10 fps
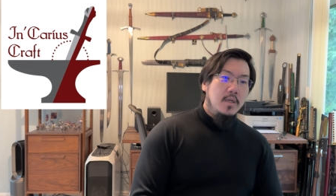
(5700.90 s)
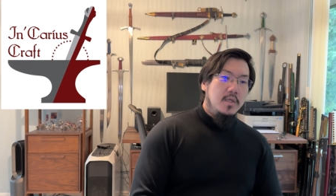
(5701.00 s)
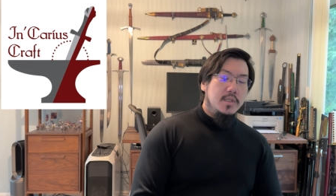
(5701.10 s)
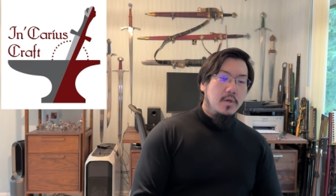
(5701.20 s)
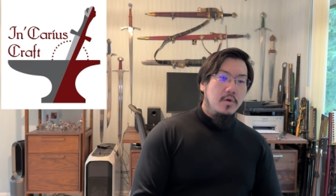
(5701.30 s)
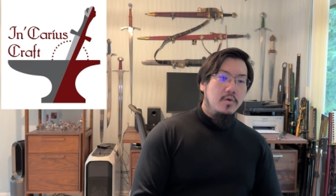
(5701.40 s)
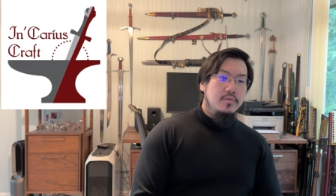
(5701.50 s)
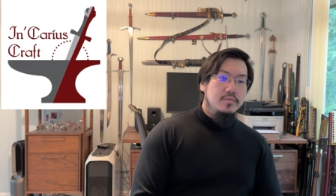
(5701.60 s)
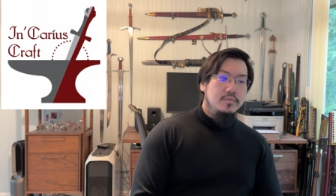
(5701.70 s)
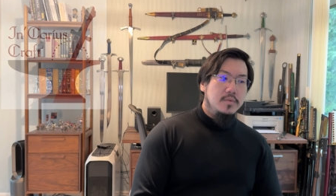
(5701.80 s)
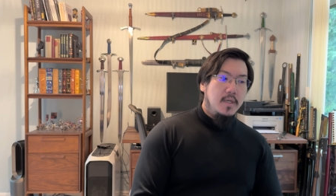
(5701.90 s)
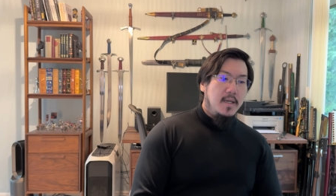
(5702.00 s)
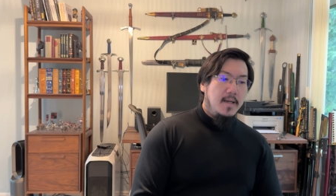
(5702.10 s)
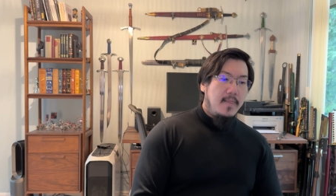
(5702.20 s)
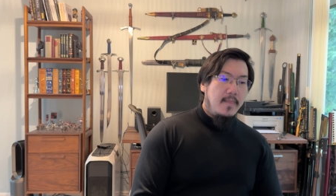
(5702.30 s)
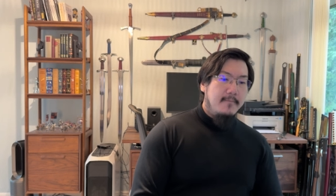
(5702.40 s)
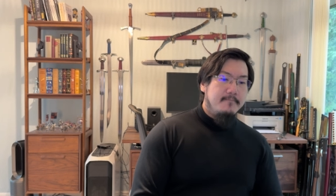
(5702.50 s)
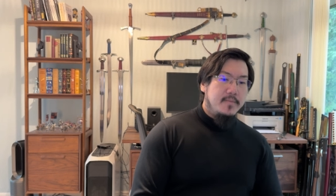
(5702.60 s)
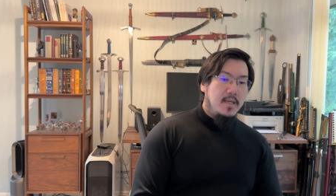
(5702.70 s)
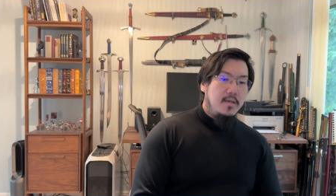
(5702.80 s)
So
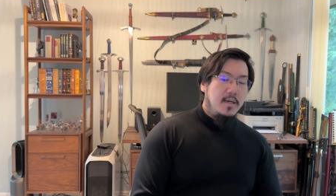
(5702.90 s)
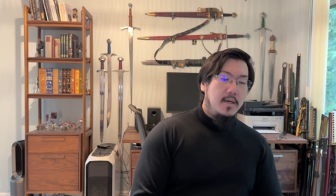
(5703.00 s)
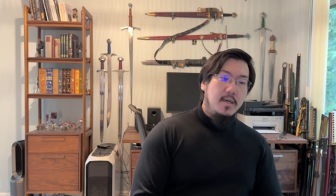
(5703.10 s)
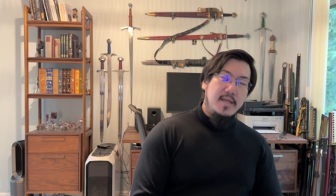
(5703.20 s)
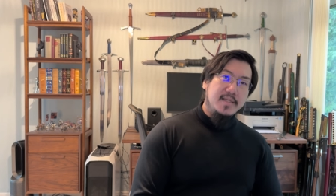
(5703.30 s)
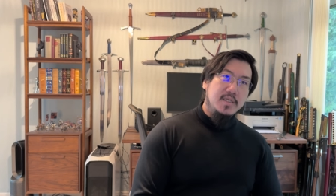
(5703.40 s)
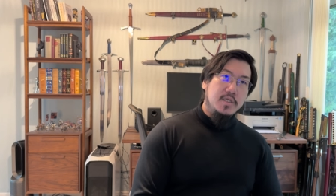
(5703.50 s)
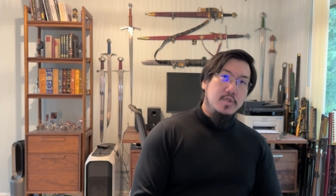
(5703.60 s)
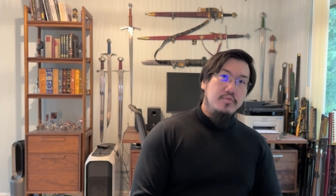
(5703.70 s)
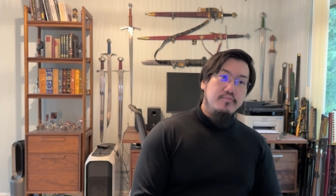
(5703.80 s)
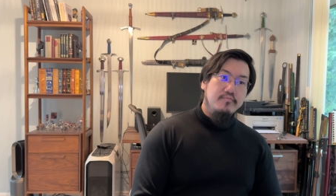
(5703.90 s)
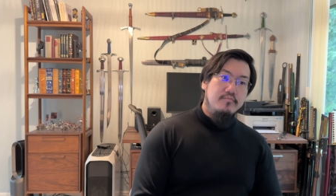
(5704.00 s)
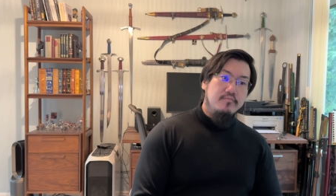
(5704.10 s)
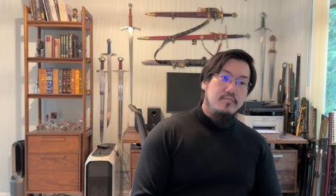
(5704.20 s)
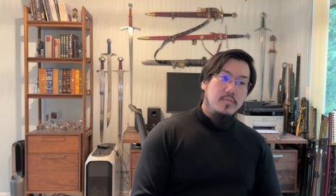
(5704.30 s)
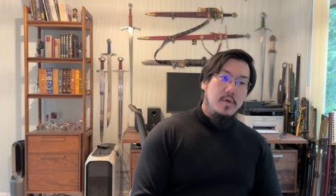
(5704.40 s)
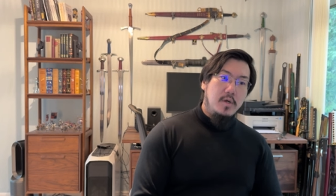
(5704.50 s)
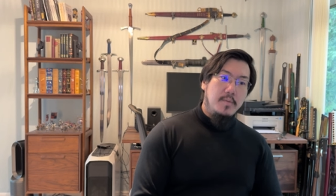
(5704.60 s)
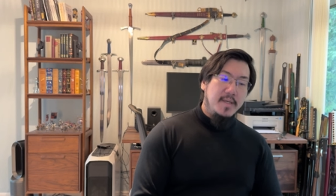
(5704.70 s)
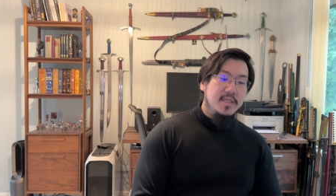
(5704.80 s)
uh, that's
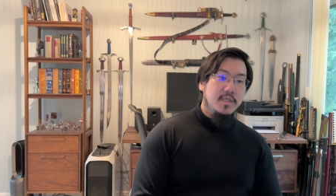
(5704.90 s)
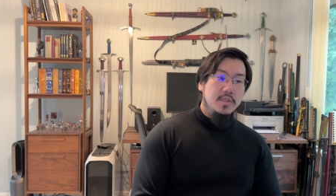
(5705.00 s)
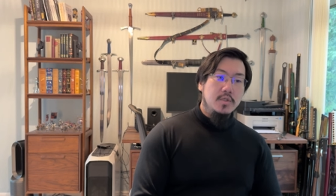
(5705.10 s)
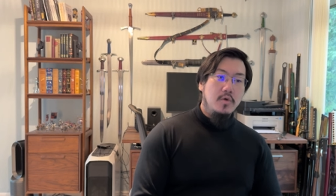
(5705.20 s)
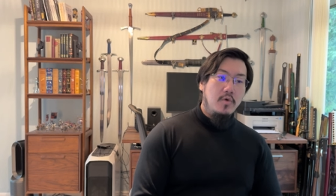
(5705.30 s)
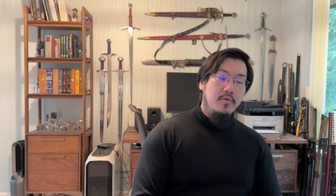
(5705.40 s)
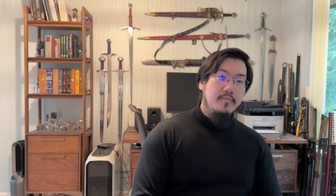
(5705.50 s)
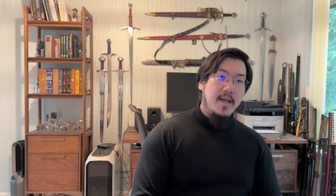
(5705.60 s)
a business owned